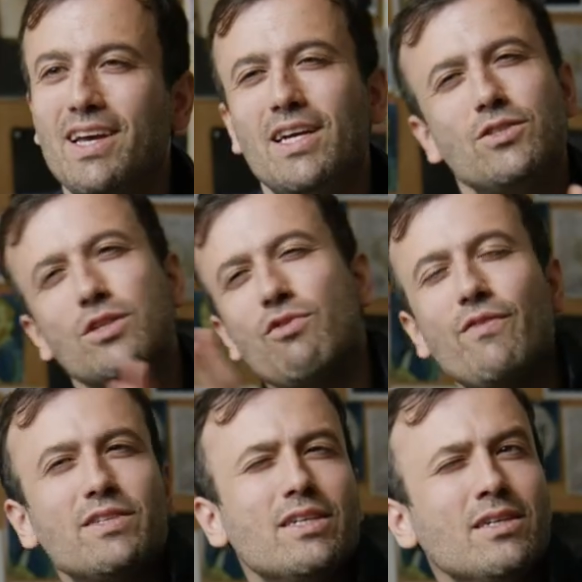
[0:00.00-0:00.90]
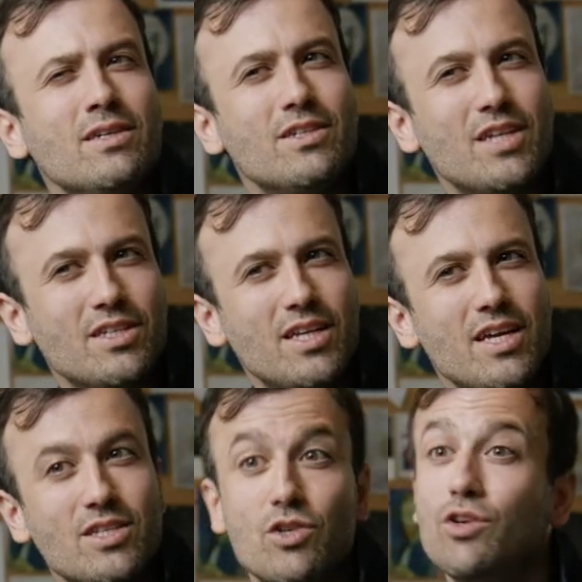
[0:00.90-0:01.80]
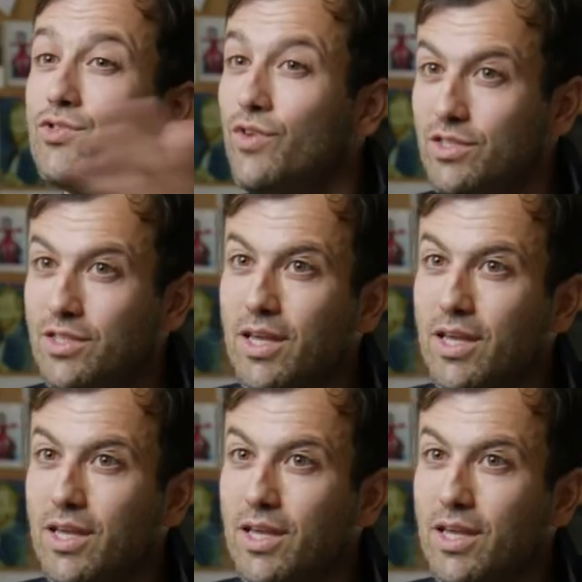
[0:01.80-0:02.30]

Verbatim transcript: and so the Gravity Chandelier is a contrast to